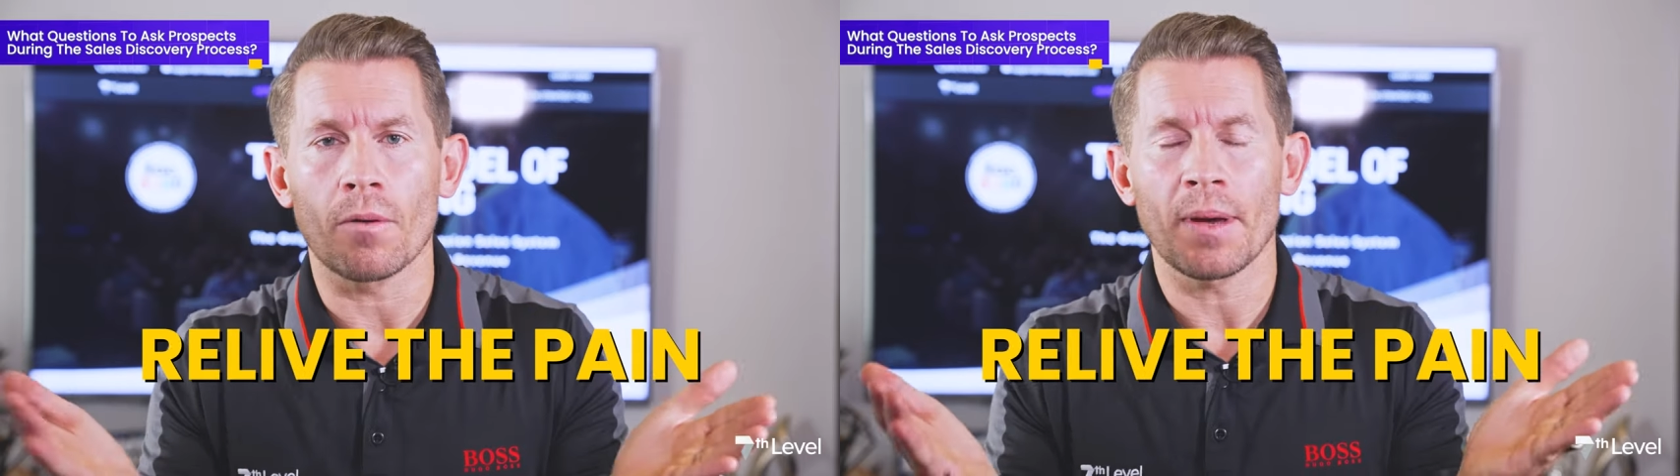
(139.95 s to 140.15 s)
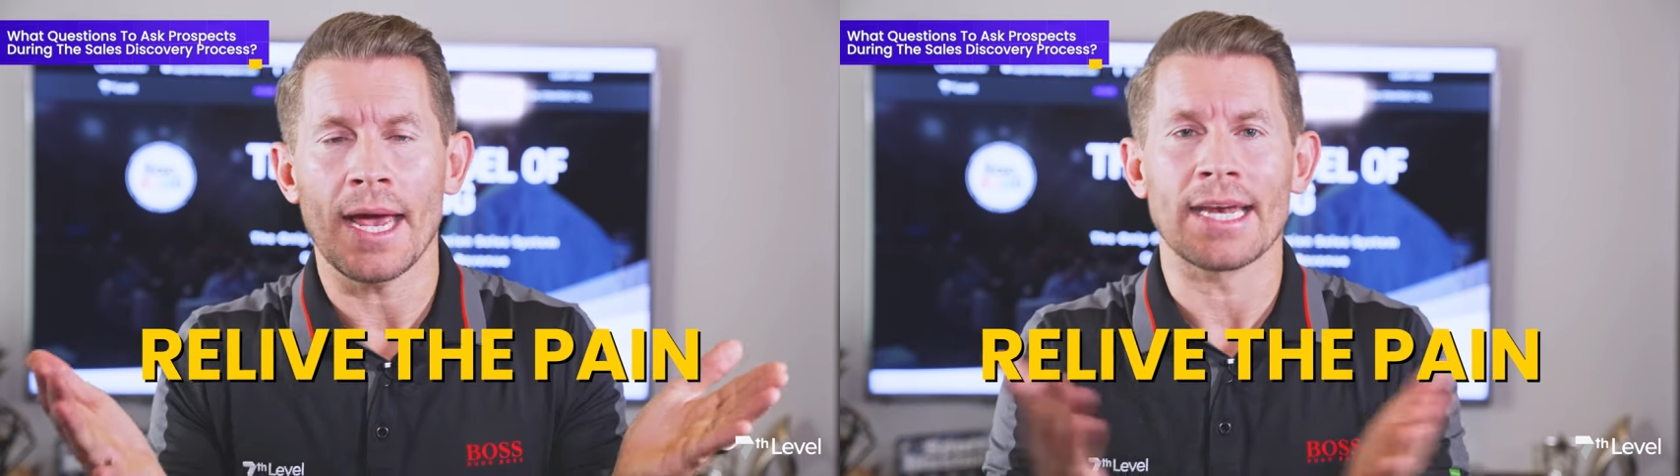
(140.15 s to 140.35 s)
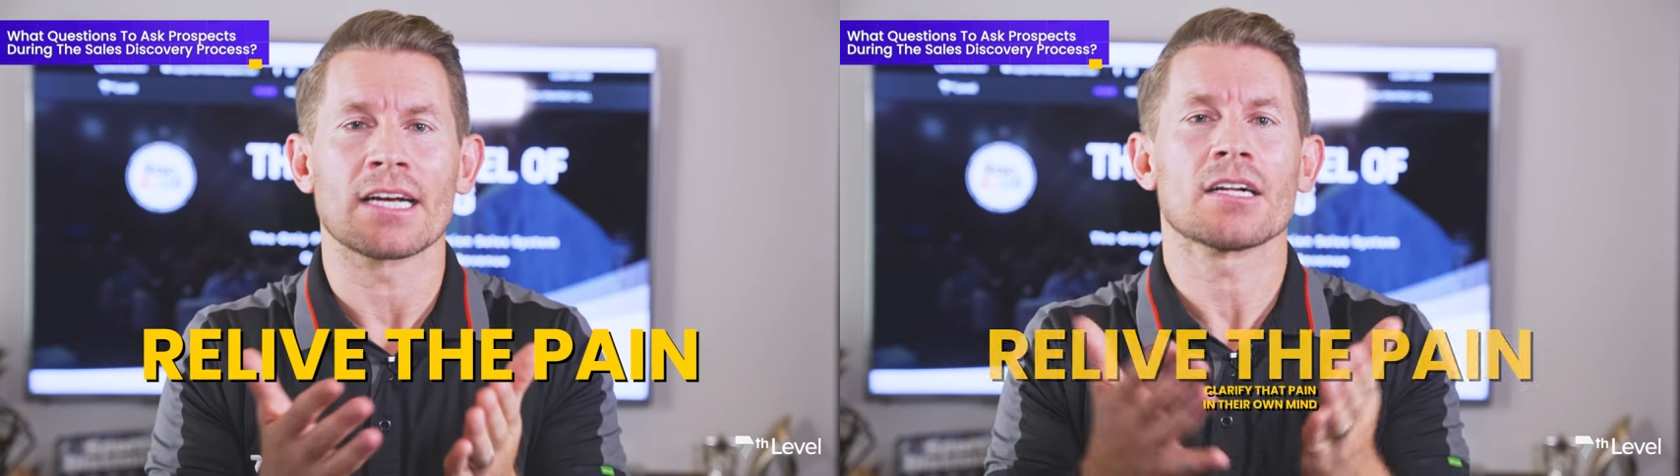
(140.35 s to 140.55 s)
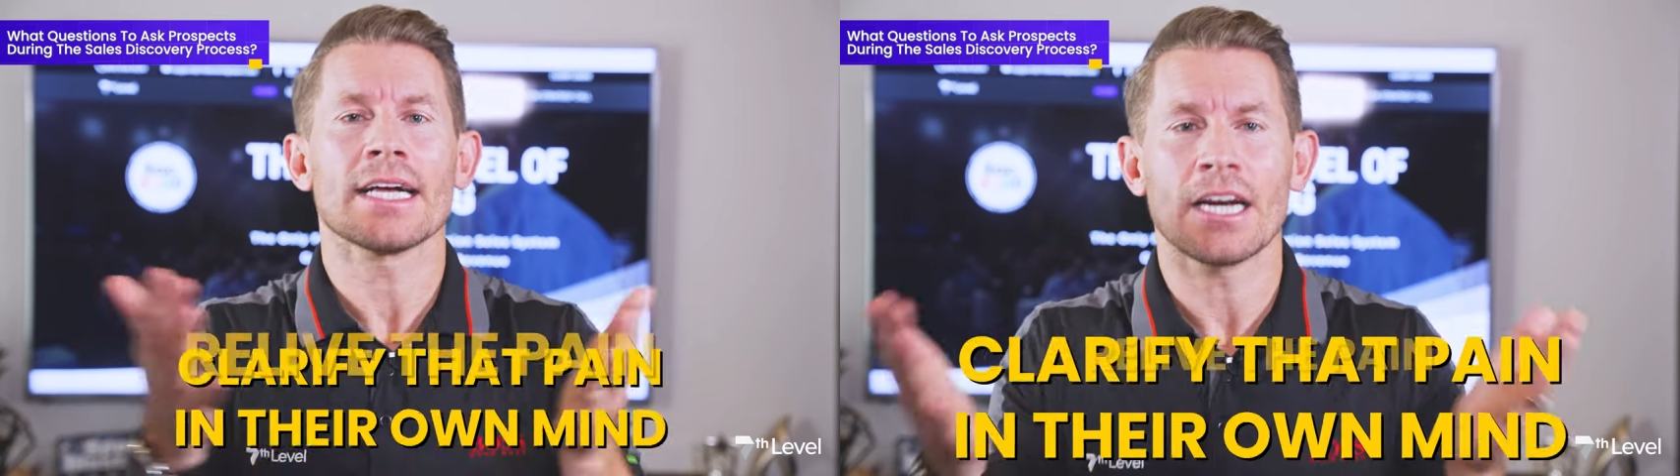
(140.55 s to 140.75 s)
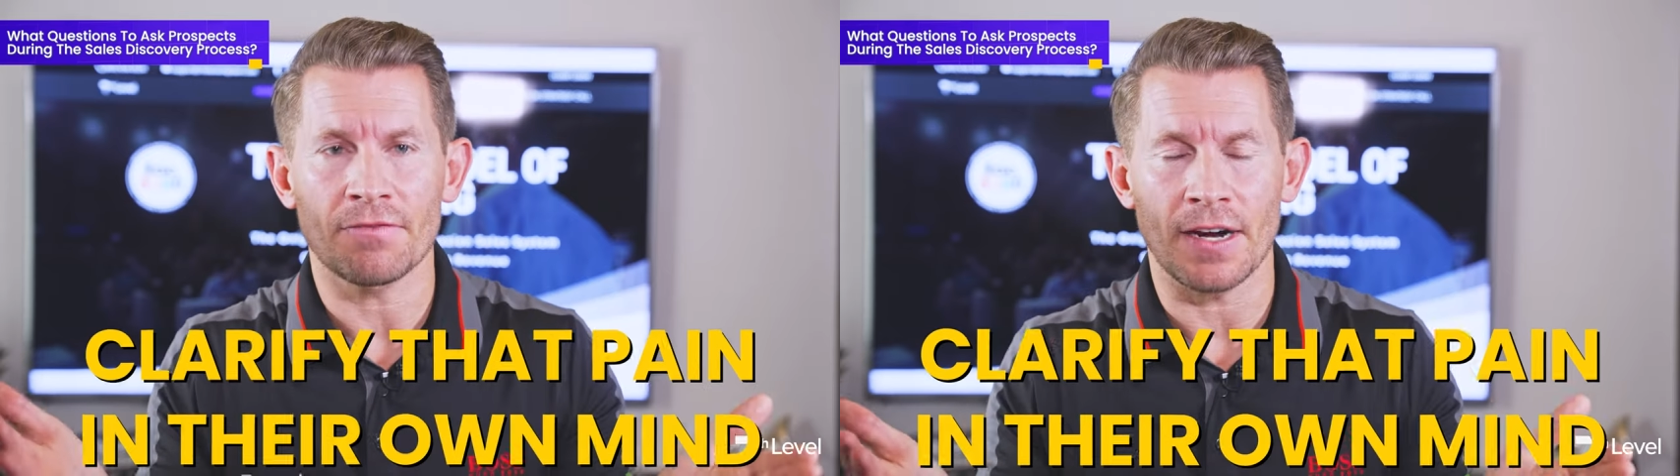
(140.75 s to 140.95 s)
pain and
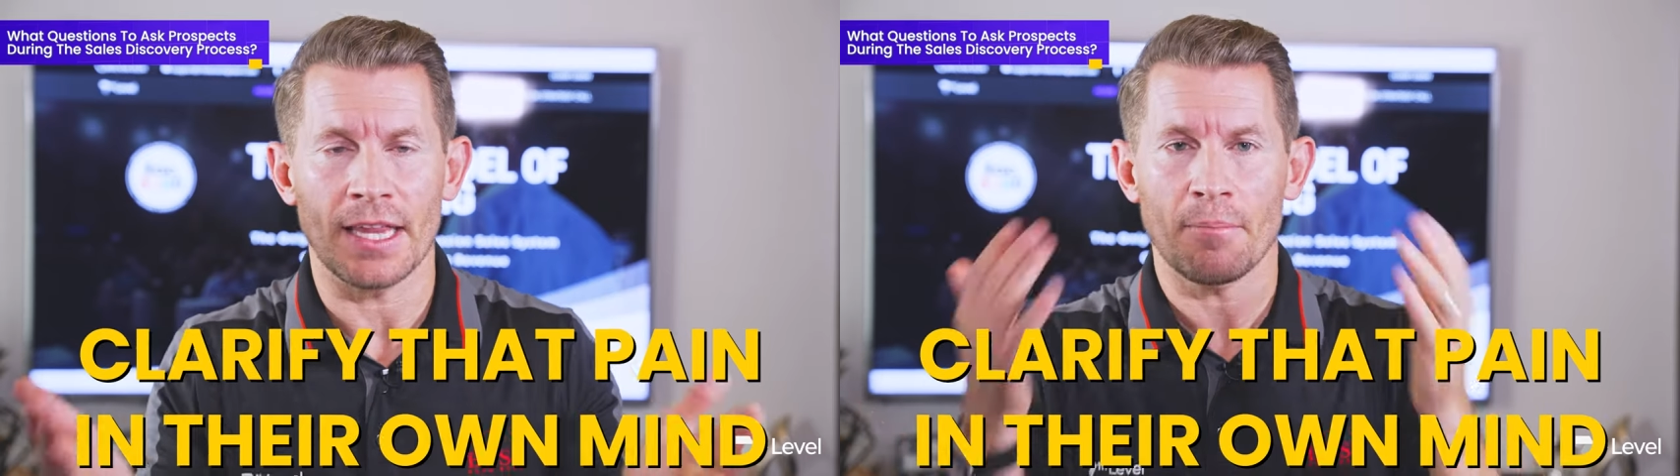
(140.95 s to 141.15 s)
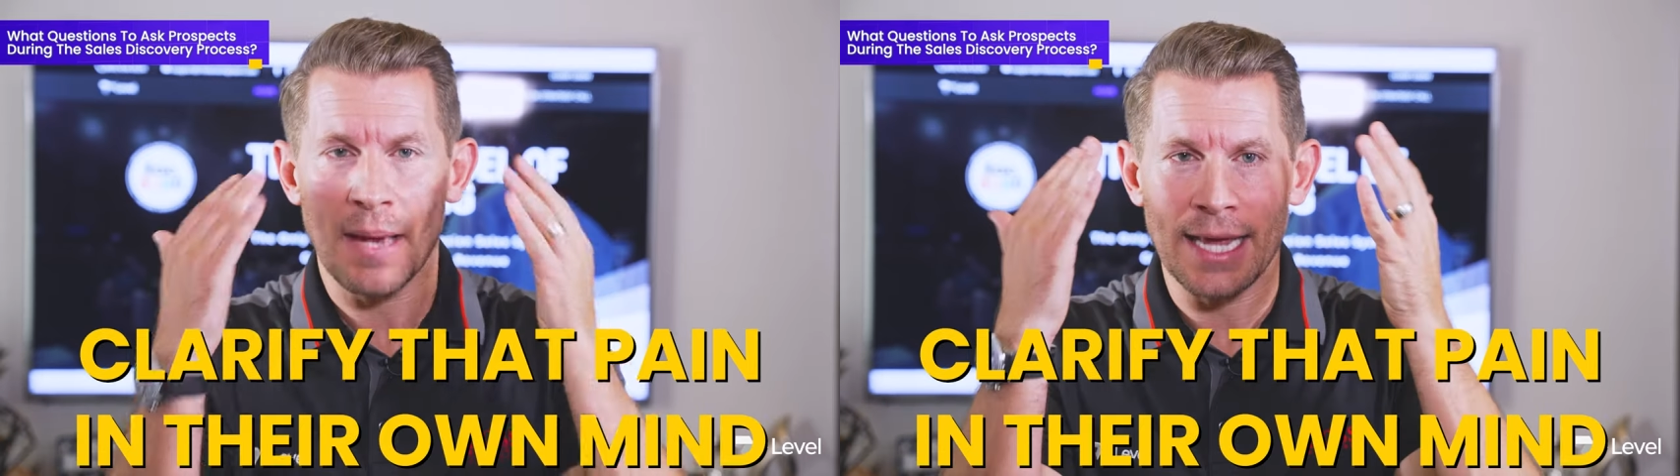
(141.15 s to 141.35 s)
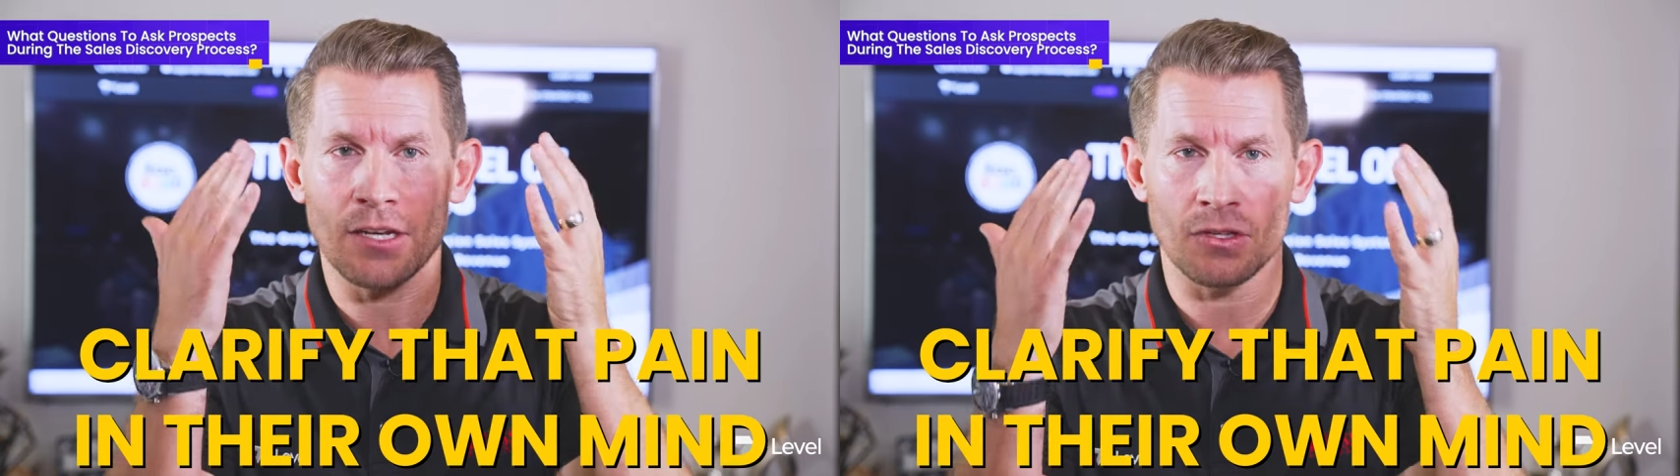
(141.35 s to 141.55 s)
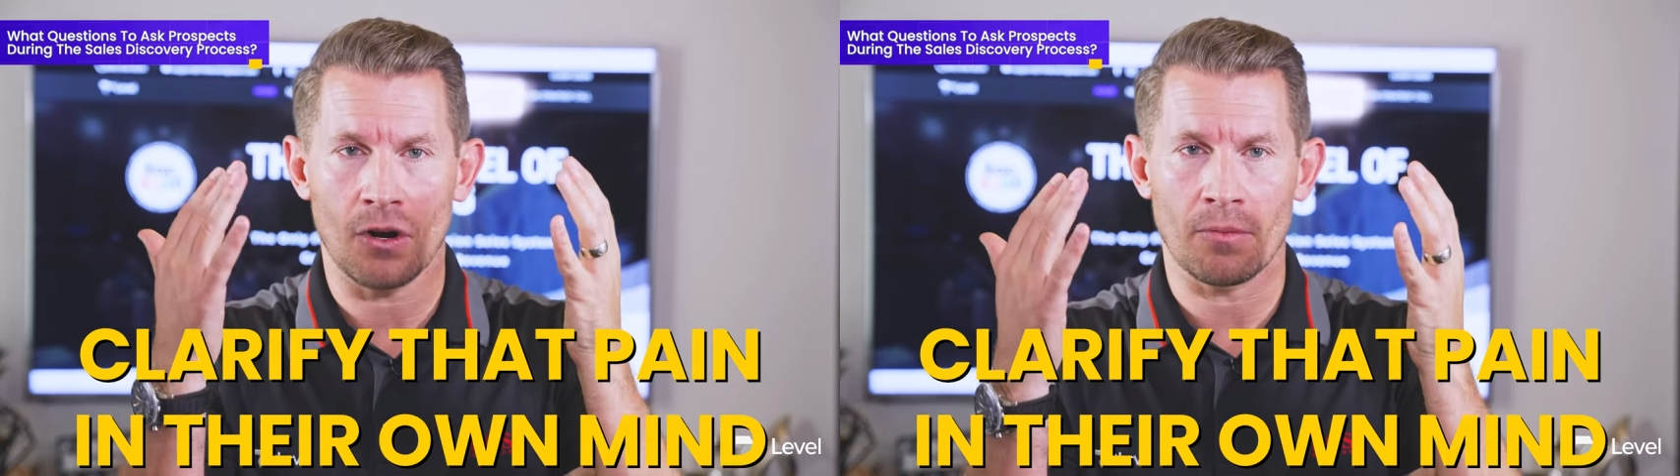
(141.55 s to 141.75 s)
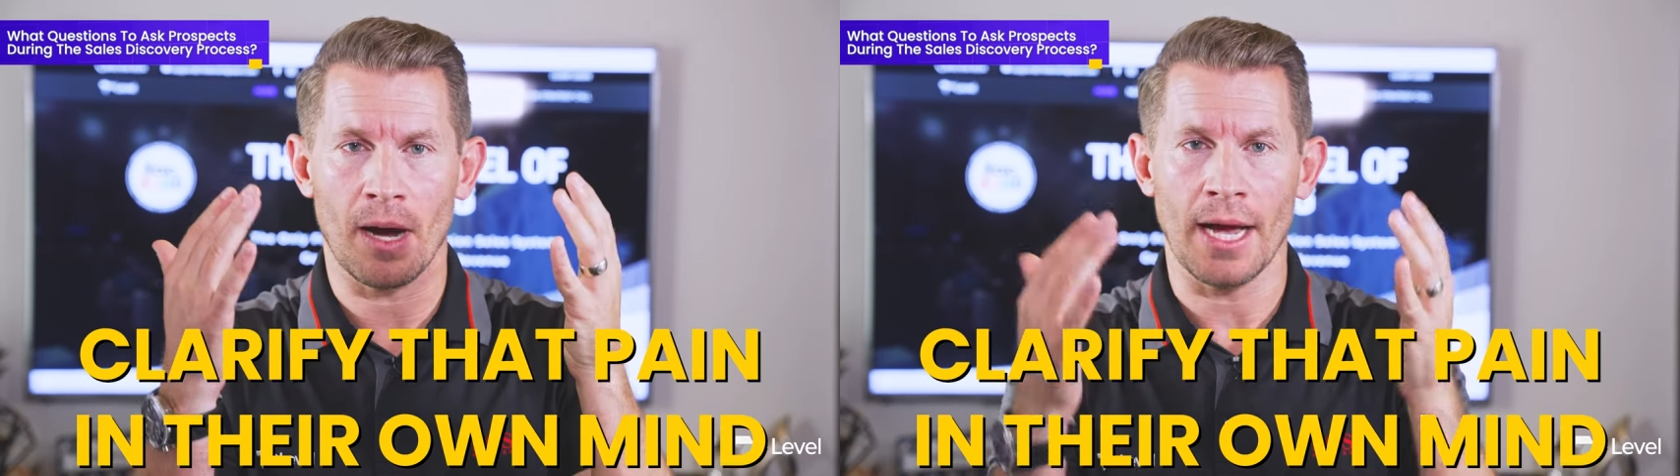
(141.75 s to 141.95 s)
clarify that pain in their
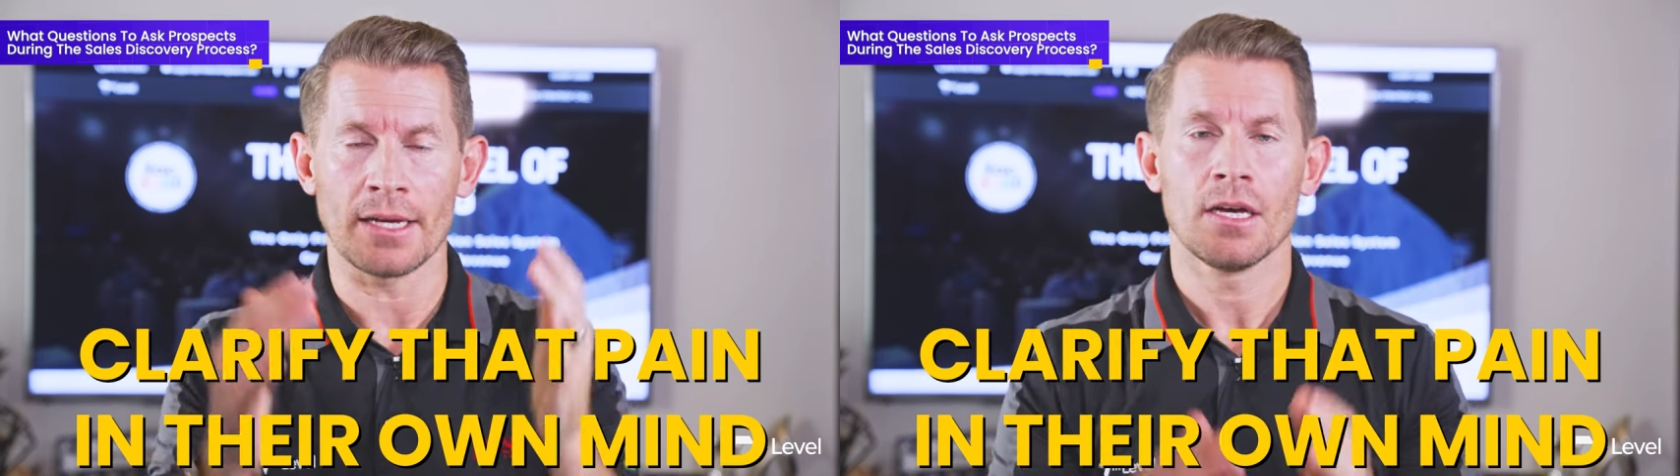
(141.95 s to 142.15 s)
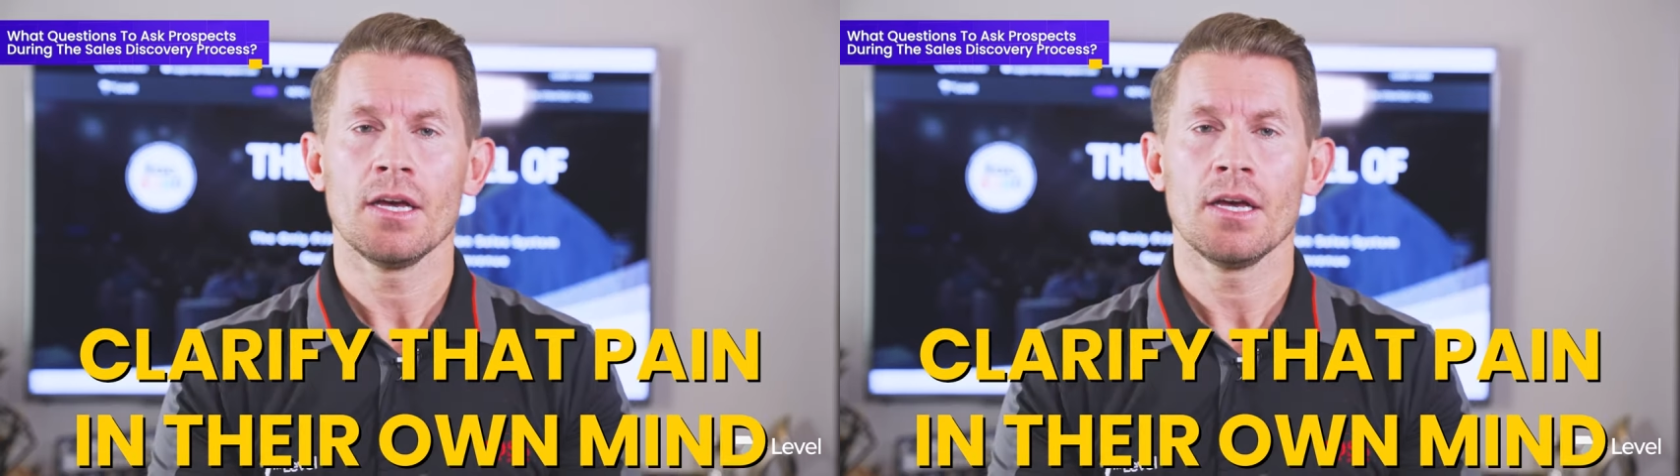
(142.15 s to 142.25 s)
own mind.